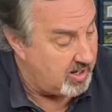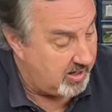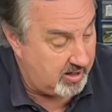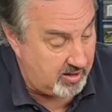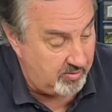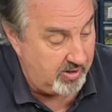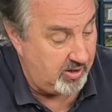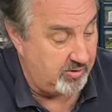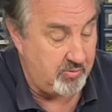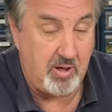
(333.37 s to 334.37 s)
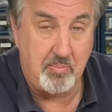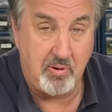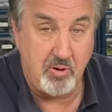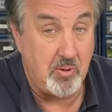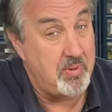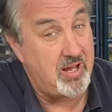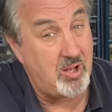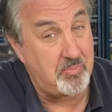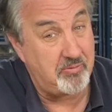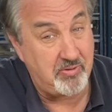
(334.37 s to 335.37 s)
including your 3D printer, and may
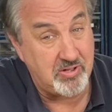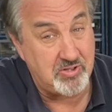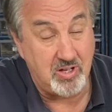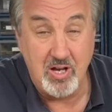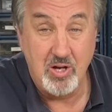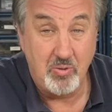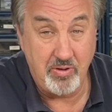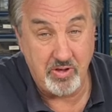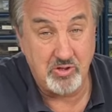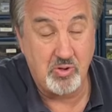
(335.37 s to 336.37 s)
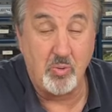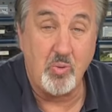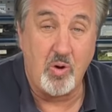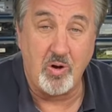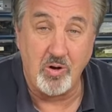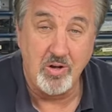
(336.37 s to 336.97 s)
help you fix it when things go wrong.